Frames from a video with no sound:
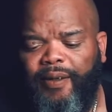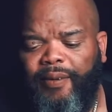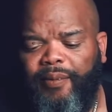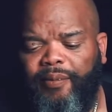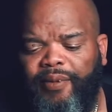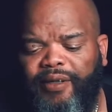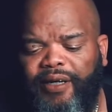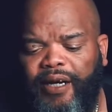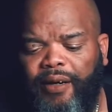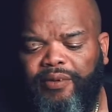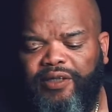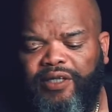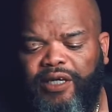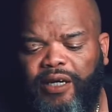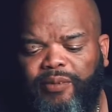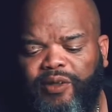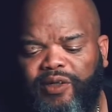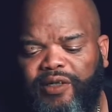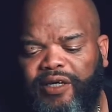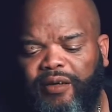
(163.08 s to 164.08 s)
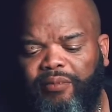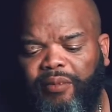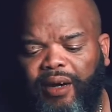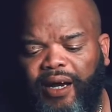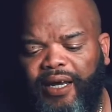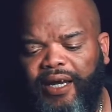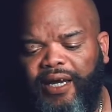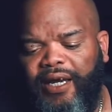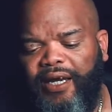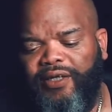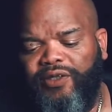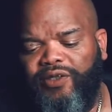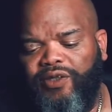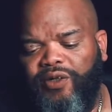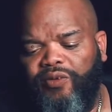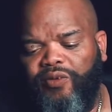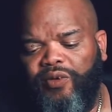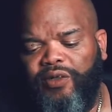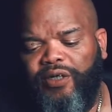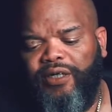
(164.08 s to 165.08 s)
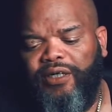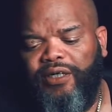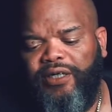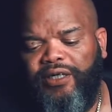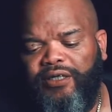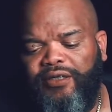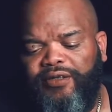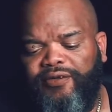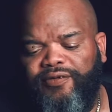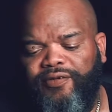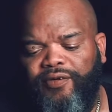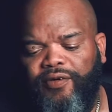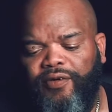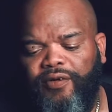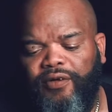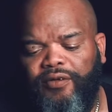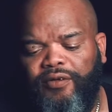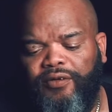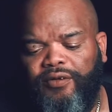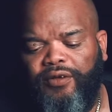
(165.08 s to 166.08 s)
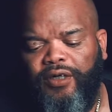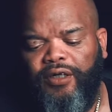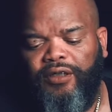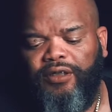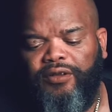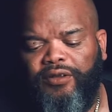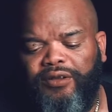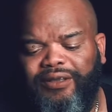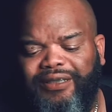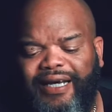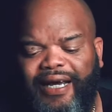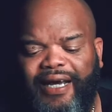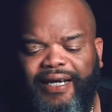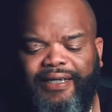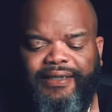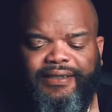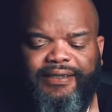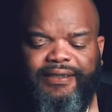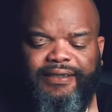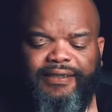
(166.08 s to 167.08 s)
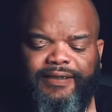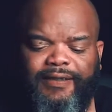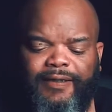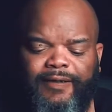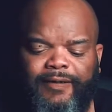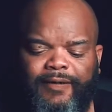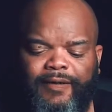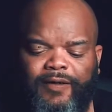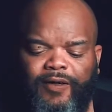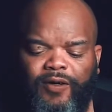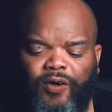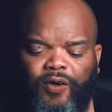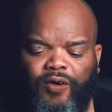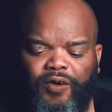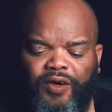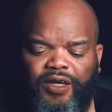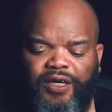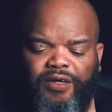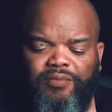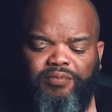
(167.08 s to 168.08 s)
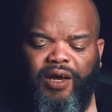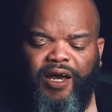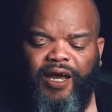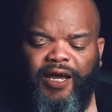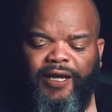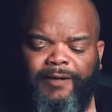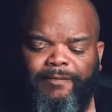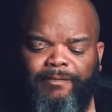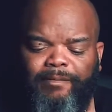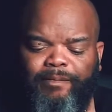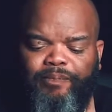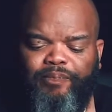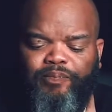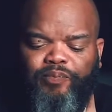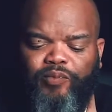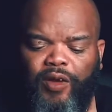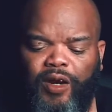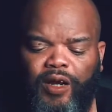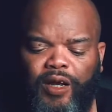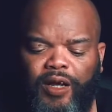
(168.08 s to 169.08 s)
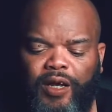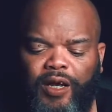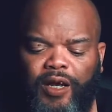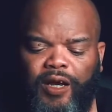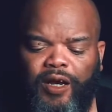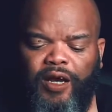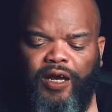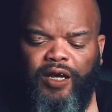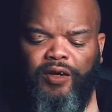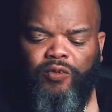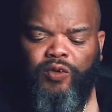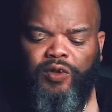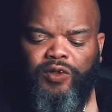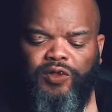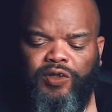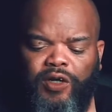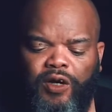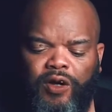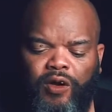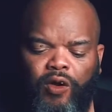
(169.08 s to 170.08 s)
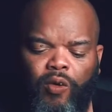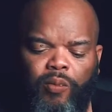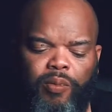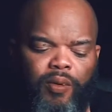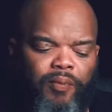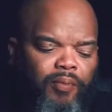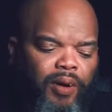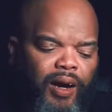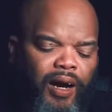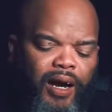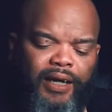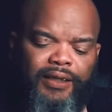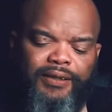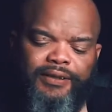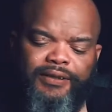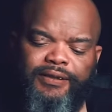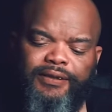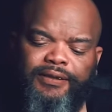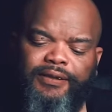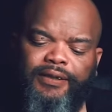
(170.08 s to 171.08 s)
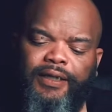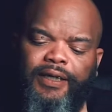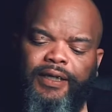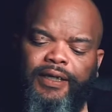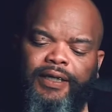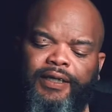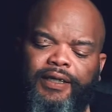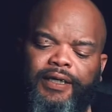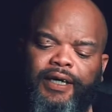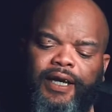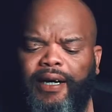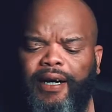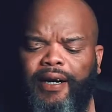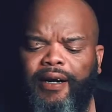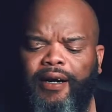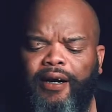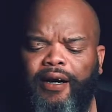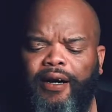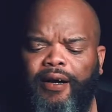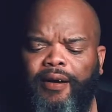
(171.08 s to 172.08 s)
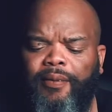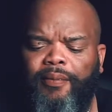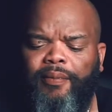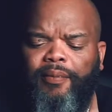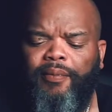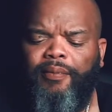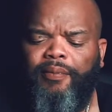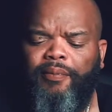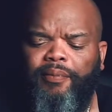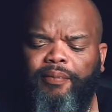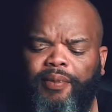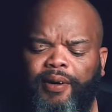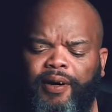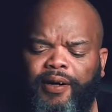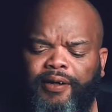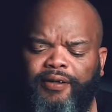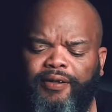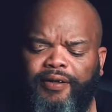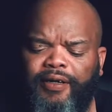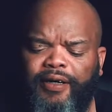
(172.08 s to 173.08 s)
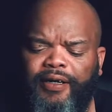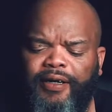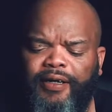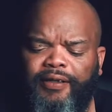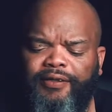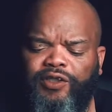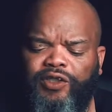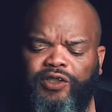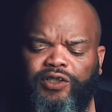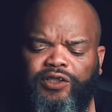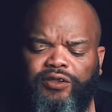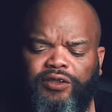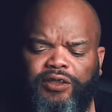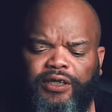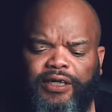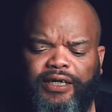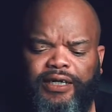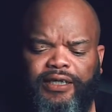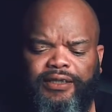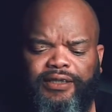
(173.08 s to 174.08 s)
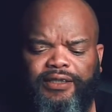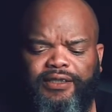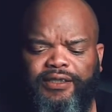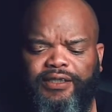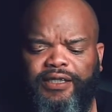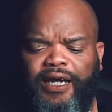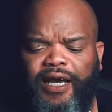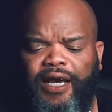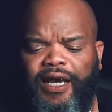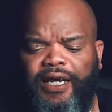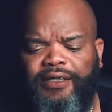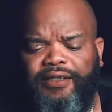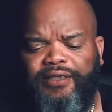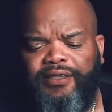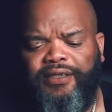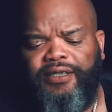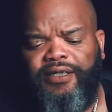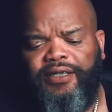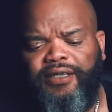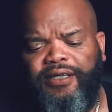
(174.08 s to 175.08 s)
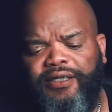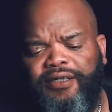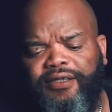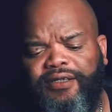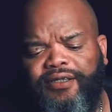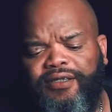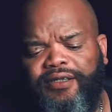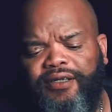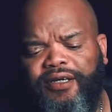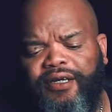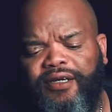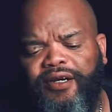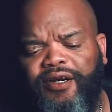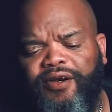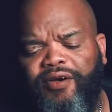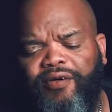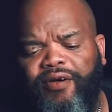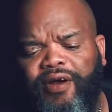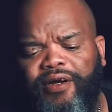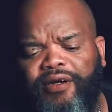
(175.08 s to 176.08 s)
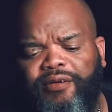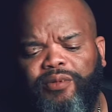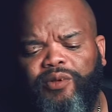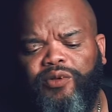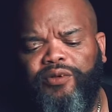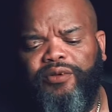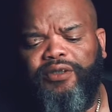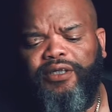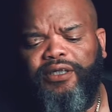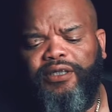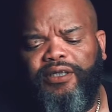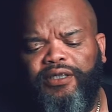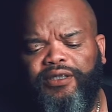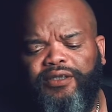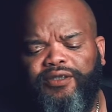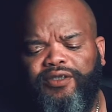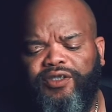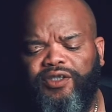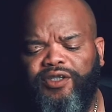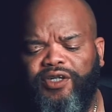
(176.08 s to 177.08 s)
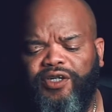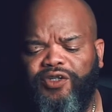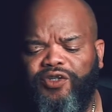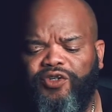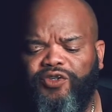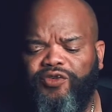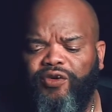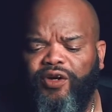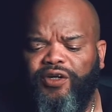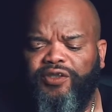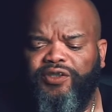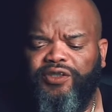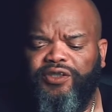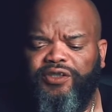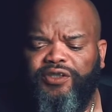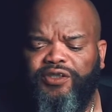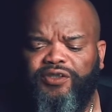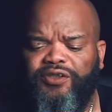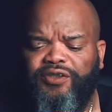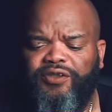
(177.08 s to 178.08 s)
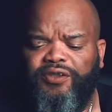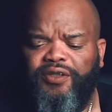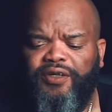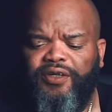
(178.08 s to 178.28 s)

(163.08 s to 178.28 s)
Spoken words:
but I was able to get my hands on one of these for a little less on eBay. It was open box, but just looking at this, guys, it is incredible. It is, the construction is